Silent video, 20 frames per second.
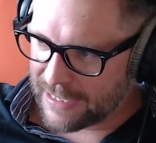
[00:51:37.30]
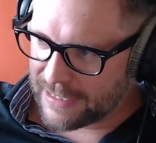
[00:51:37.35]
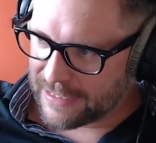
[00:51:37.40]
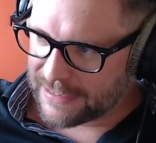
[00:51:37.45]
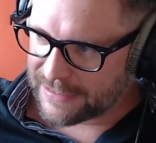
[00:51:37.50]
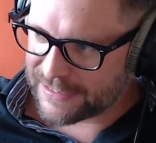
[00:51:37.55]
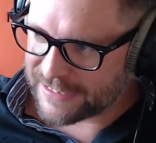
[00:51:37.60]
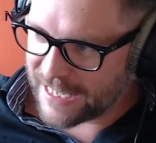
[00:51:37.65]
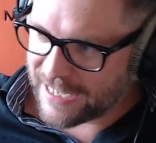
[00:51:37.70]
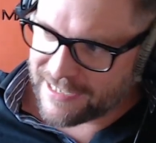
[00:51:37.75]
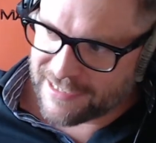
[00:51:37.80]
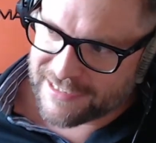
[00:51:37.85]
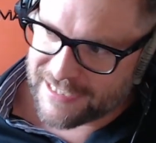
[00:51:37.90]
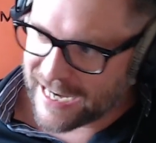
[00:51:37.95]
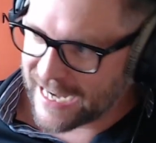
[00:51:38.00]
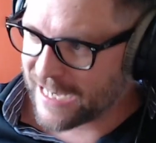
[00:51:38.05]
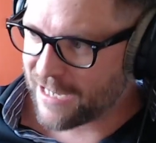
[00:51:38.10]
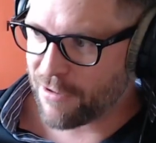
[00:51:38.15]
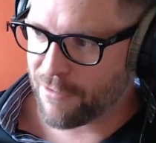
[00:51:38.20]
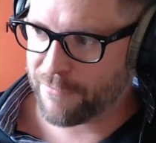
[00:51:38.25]
send a
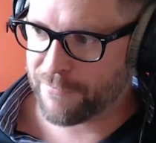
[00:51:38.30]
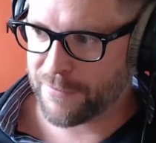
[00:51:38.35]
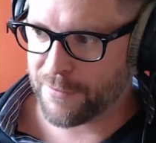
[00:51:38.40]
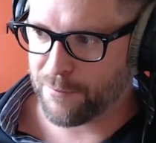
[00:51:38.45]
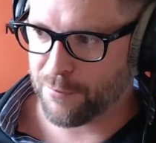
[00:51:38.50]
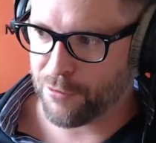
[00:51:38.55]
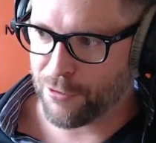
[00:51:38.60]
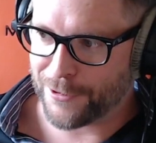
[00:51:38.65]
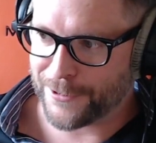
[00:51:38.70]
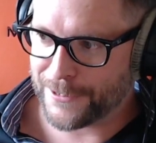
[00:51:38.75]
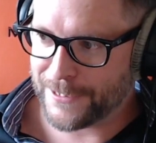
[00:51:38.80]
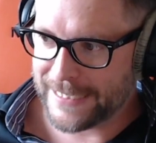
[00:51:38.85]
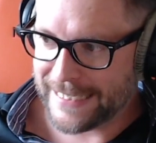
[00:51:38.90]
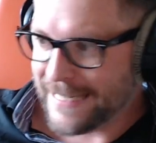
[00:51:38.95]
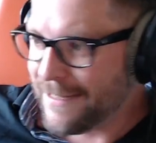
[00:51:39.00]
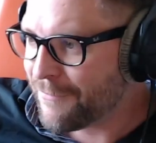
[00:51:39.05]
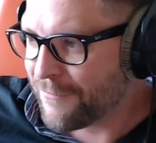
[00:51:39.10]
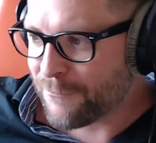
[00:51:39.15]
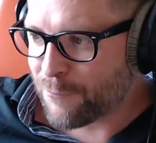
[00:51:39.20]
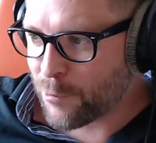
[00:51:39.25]
tank over the border,
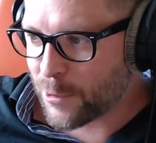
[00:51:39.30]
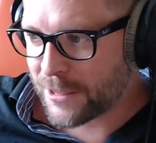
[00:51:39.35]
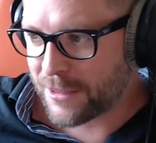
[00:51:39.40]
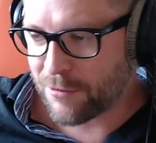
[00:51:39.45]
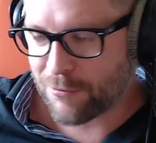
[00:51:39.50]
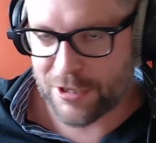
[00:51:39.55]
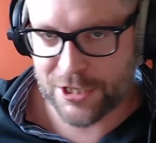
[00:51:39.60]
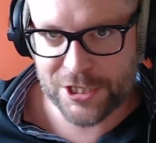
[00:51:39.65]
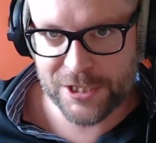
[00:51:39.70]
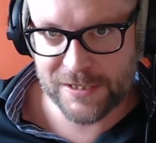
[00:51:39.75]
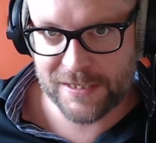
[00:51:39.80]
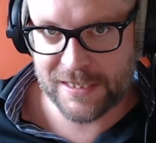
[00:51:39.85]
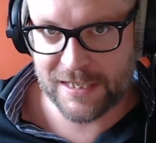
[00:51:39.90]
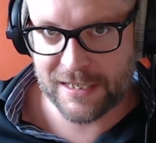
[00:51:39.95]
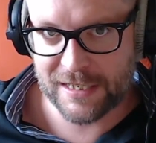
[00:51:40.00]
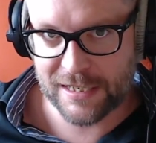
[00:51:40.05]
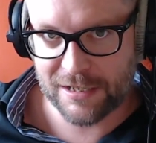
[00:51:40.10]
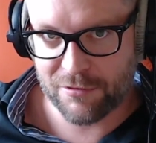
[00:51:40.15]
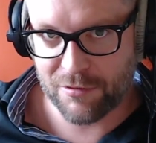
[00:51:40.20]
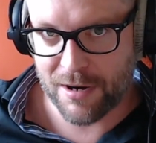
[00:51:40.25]
even what the Russians
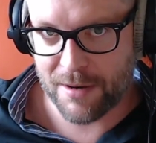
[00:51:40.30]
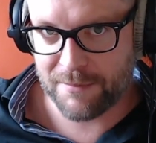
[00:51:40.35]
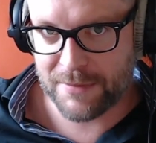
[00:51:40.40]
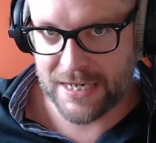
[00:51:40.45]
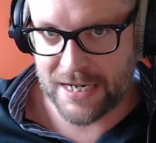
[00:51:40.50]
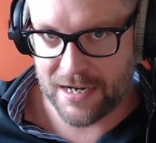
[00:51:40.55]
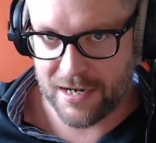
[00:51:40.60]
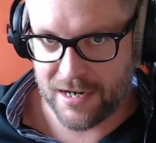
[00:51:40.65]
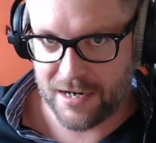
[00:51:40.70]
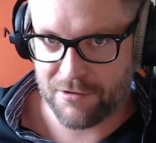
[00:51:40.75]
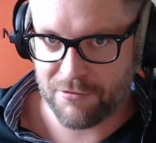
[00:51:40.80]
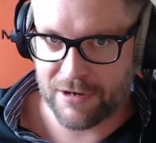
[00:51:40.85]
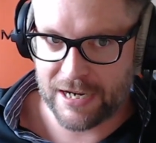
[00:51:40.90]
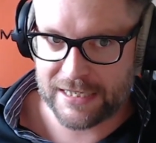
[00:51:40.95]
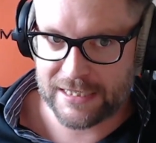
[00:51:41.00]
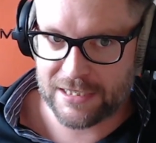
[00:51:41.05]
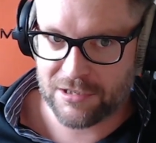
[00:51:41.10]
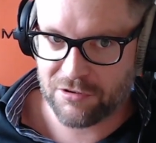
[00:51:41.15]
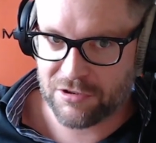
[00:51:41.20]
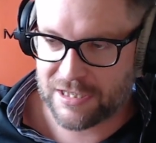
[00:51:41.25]
did in Crimea,
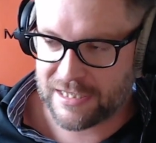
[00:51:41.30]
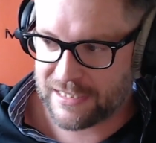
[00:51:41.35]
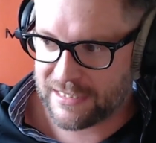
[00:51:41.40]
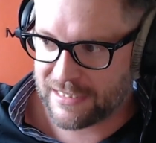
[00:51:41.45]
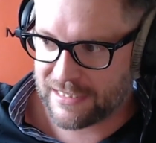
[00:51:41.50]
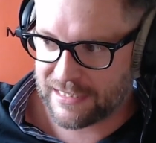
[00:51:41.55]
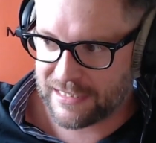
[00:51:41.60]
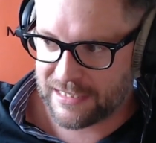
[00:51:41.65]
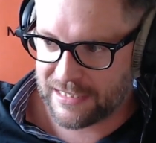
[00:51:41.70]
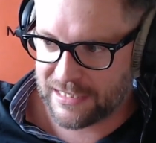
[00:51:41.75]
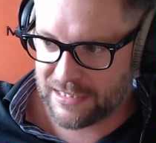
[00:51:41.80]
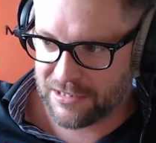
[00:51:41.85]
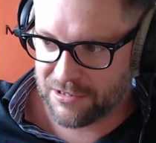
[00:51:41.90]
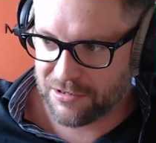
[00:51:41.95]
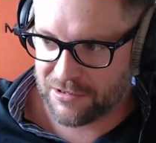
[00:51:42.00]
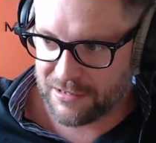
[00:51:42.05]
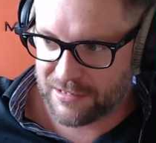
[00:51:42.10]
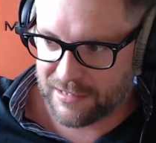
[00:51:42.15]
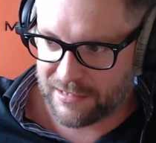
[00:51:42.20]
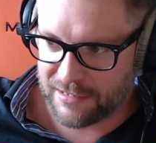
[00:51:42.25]
right? You can,
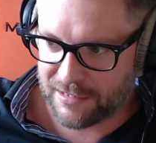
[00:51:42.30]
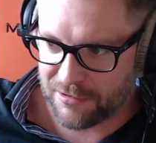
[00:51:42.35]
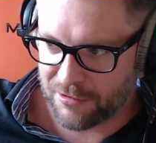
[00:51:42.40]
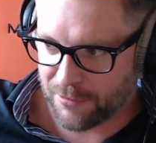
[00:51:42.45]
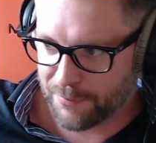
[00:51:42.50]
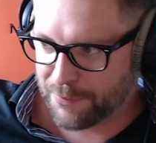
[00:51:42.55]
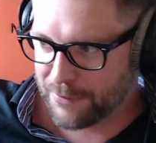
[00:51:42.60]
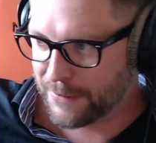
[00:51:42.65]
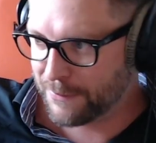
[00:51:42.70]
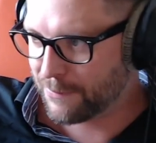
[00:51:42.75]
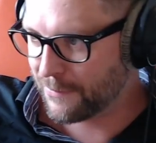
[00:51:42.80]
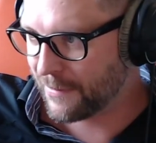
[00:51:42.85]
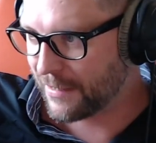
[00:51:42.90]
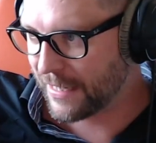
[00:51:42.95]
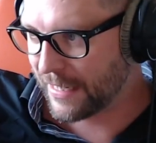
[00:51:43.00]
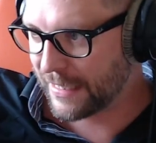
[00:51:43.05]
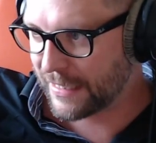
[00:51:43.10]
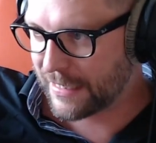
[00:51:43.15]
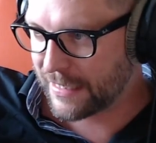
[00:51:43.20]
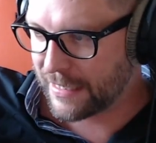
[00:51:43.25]
people
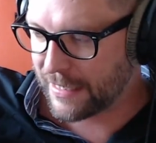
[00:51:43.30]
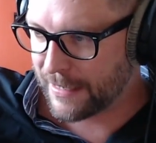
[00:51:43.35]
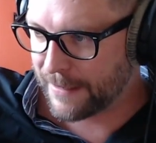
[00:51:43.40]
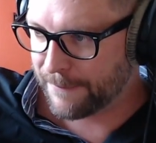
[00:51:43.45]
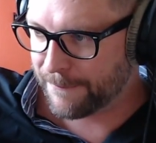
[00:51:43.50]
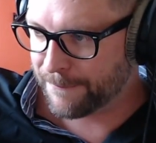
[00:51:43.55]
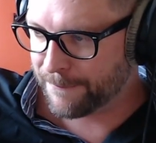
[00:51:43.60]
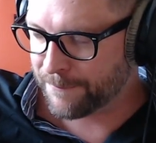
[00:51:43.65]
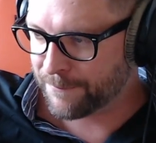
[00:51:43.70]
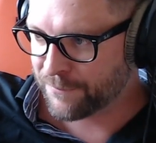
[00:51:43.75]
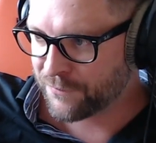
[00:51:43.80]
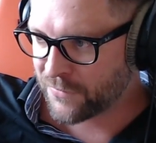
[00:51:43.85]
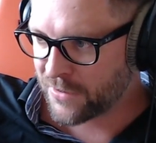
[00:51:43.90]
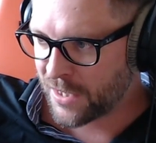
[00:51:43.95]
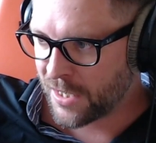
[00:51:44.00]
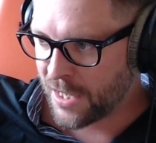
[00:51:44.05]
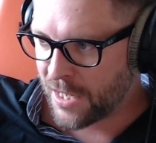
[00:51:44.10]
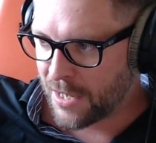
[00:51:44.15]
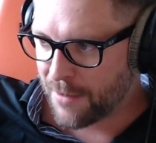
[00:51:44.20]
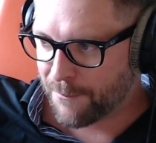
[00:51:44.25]
like
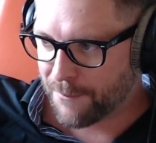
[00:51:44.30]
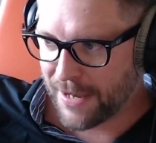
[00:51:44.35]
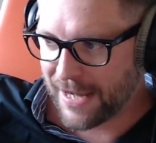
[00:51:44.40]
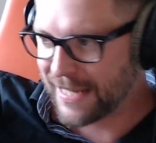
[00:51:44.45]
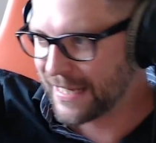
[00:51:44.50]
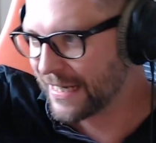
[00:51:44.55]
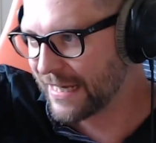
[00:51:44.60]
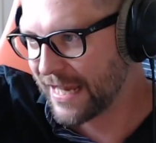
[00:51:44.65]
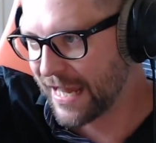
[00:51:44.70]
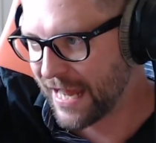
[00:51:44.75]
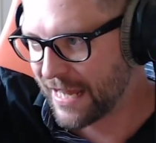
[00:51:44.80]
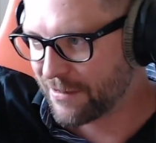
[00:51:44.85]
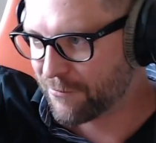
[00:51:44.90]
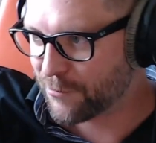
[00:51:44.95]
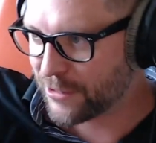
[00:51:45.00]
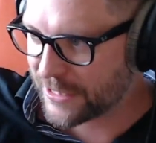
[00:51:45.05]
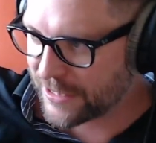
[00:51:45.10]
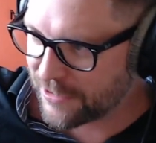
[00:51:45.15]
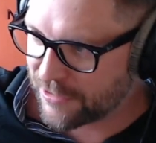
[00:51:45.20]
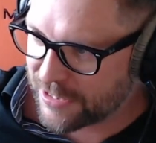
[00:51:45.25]
Bellingcat and
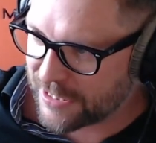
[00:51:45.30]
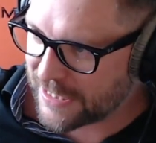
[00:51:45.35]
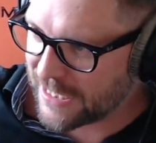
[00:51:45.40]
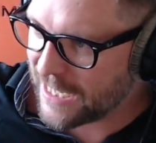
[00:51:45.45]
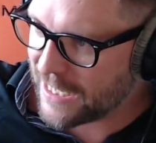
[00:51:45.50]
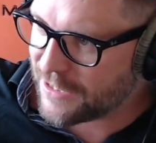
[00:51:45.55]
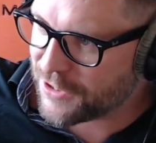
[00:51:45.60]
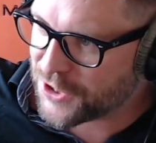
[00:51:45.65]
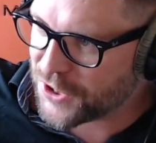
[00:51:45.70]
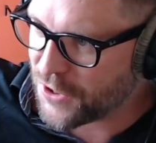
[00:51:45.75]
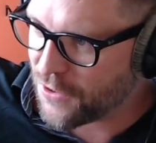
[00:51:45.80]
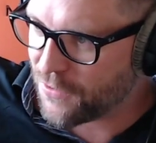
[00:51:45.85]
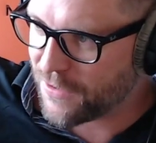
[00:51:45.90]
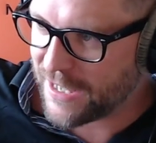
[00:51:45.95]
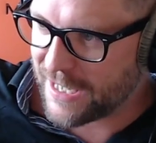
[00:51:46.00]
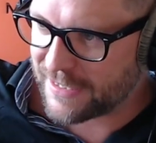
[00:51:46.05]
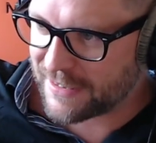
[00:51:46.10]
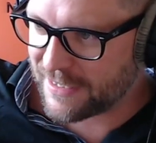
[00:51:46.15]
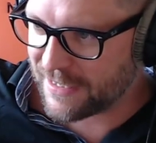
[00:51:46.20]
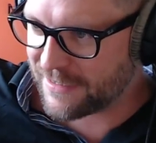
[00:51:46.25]
what, you can kind of show
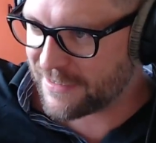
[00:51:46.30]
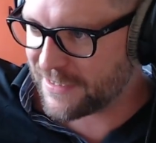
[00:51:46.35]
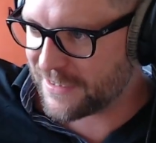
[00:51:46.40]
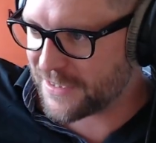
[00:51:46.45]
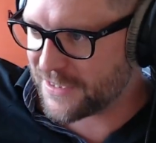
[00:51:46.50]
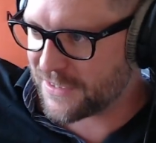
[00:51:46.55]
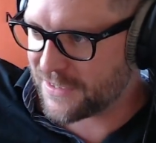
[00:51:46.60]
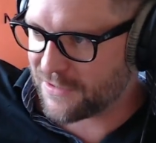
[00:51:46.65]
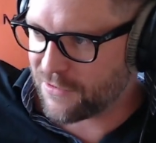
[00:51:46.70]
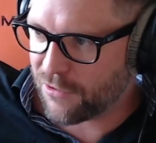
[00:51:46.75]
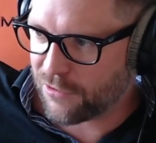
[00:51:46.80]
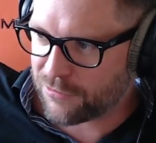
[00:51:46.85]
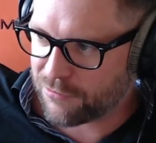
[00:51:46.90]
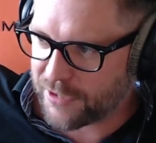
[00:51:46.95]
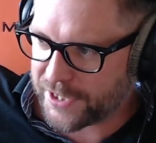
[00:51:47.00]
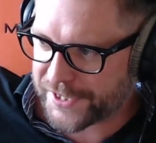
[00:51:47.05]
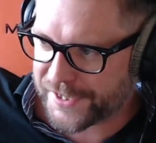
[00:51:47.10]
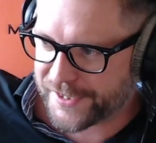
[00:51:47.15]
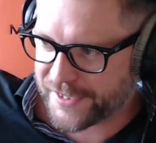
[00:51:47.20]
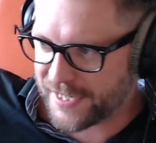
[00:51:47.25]
that this is an old
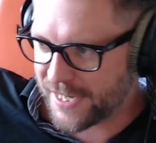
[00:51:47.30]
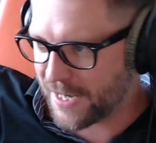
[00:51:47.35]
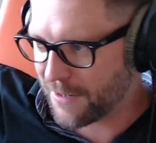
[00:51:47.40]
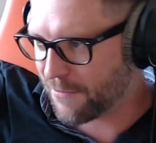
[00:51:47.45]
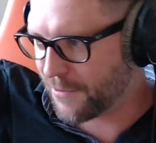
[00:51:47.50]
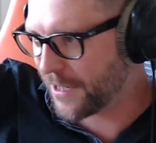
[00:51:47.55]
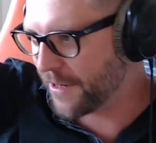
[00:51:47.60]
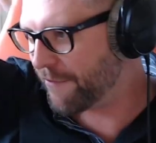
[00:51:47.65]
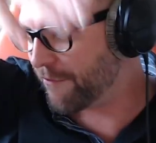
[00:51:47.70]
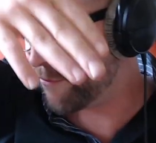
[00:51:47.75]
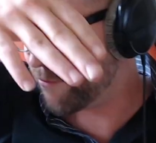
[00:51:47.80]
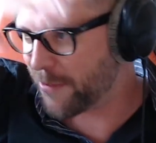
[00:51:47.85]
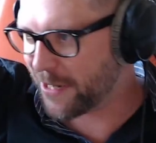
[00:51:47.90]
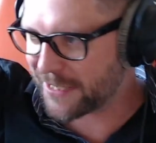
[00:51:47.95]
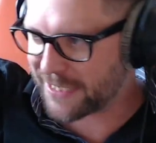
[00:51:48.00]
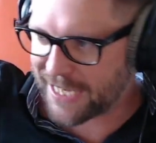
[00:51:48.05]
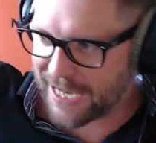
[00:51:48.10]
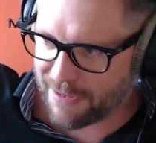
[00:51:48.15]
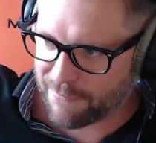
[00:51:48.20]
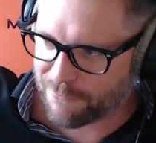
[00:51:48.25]
Russian tank, whatever, where
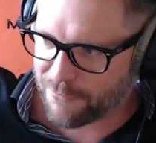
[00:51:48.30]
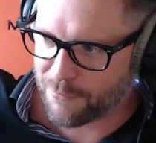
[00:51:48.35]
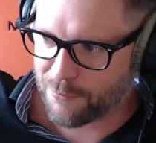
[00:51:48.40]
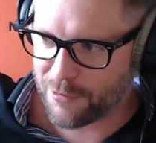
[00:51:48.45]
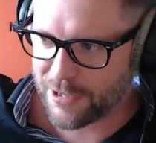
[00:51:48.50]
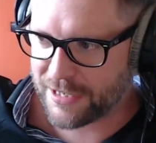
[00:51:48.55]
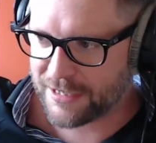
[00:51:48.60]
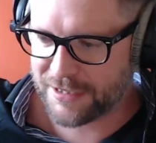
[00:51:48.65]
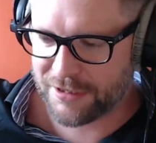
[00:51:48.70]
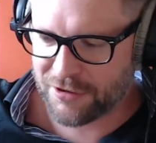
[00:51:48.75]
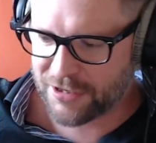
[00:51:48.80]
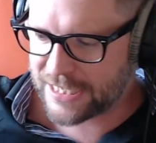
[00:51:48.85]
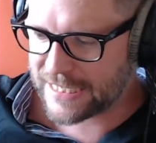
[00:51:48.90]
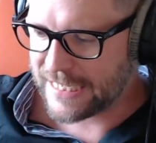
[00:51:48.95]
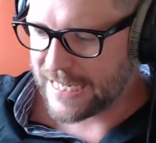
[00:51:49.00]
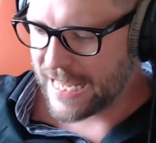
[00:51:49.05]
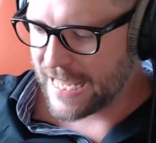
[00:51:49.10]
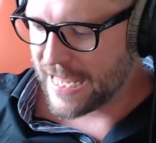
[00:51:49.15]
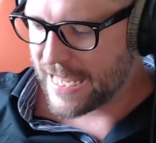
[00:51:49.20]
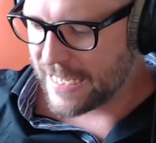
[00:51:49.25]
it came from. What you can
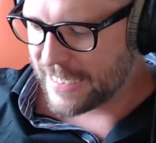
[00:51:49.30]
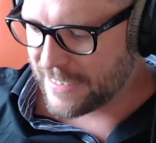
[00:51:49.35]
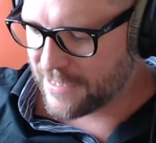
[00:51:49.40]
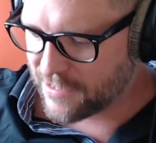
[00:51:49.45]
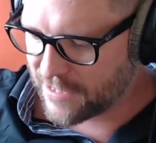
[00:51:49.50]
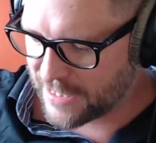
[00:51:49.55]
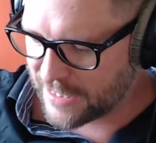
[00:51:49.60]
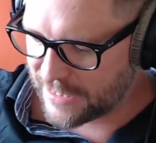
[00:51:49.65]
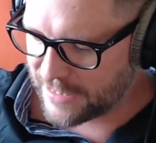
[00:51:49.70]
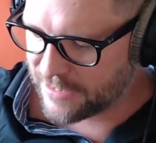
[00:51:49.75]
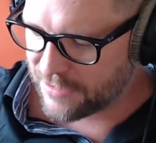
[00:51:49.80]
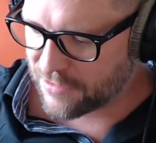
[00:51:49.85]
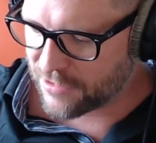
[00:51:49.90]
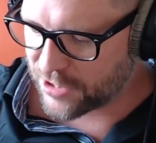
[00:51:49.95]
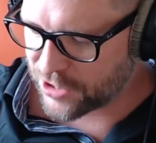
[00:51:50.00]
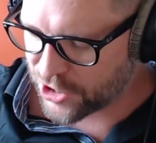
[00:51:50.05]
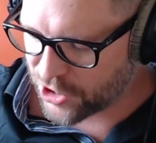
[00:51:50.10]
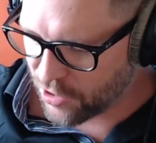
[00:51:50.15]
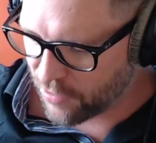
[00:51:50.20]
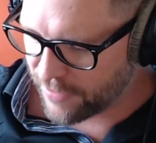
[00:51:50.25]

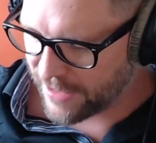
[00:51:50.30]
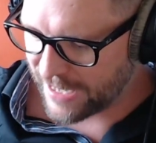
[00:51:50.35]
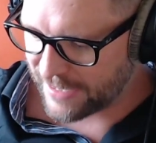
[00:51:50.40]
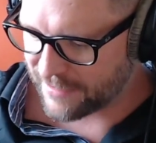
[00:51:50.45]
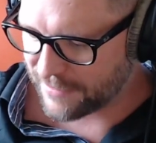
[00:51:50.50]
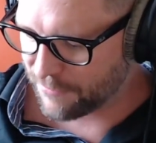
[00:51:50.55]
show that.